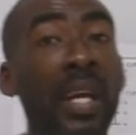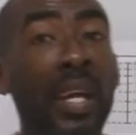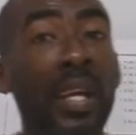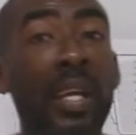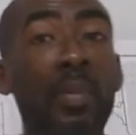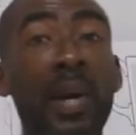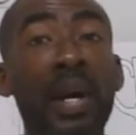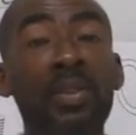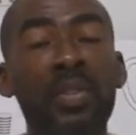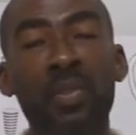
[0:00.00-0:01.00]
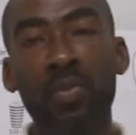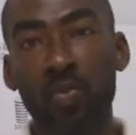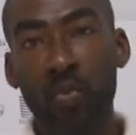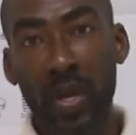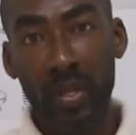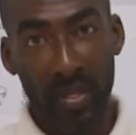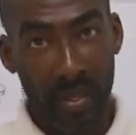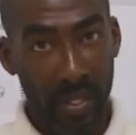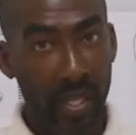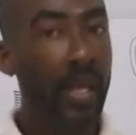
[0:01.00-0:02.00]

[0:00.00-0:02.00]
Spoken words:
ahead about weight,